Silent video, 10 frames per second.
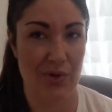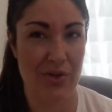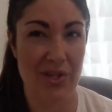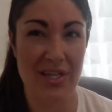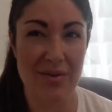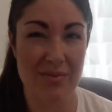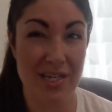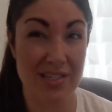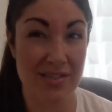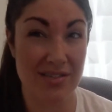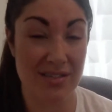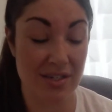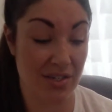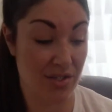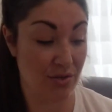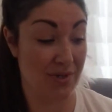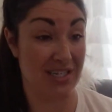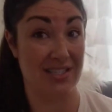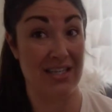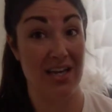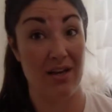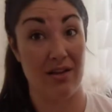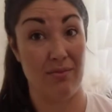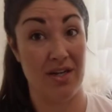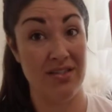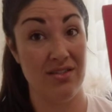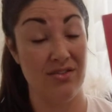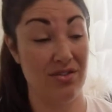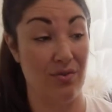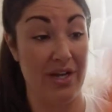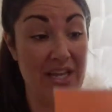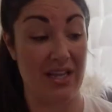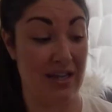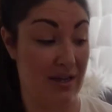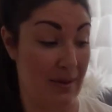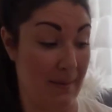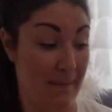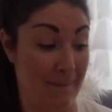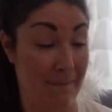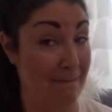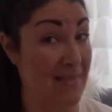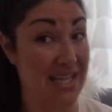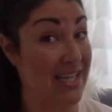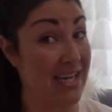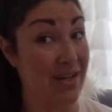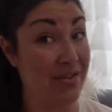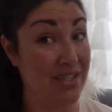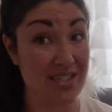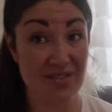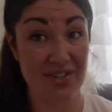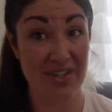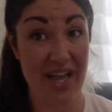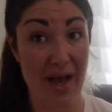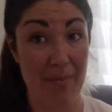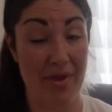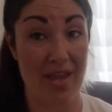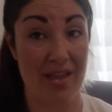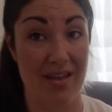What do you think the monster is gonna do? Because the monster is awake. I don't think he's very happy.